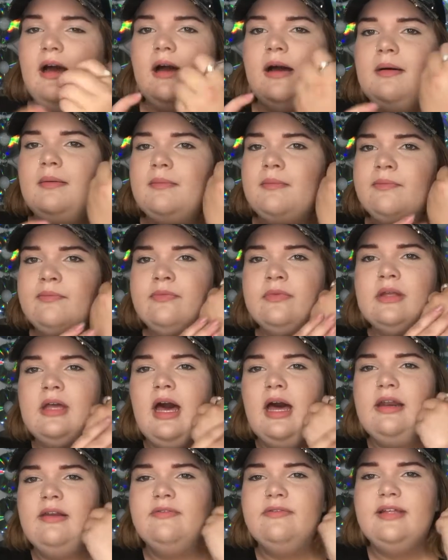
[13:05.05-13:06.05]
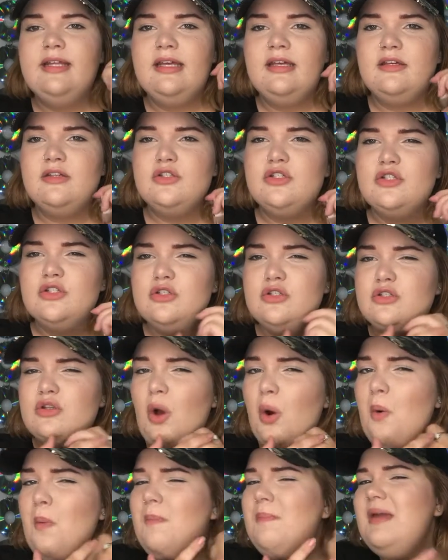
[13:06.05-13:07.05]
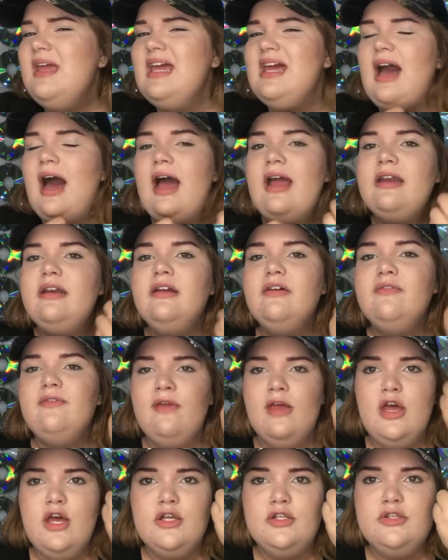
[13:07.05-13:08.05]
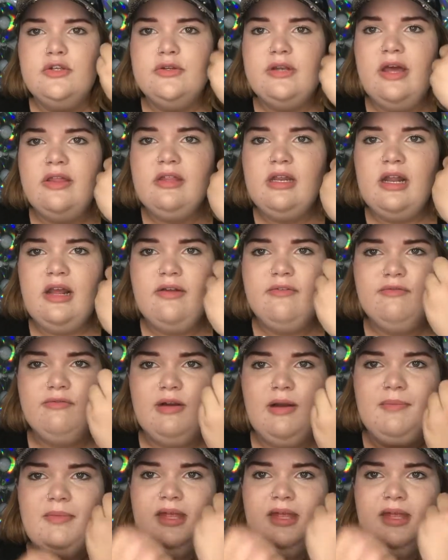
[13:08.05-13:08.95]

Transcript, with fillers: um, kind of like soapy kind of. So now that I've rubbed